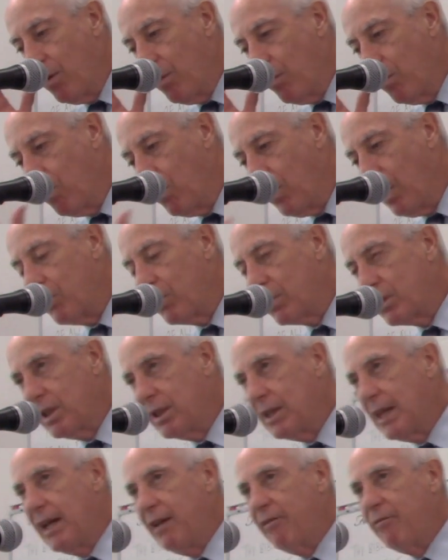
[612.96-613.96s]
What was the
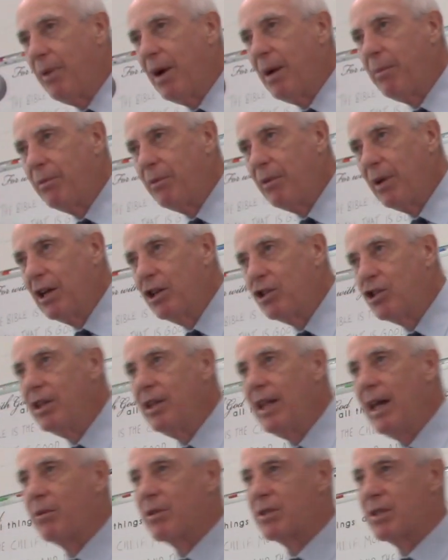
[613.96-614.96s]
day of preparation?
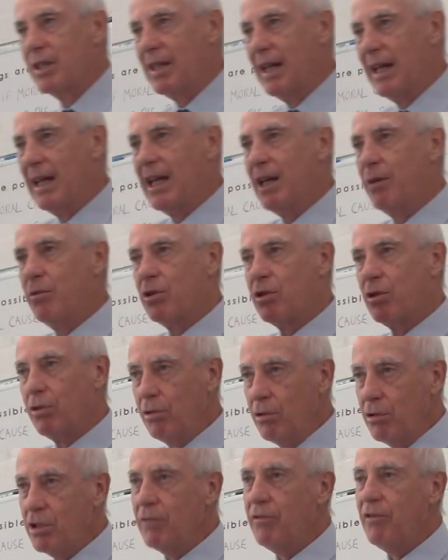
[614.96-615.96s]
That was the day he was
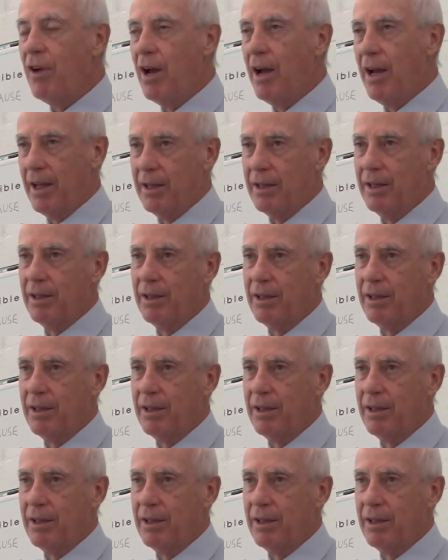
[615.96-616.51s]
crucified.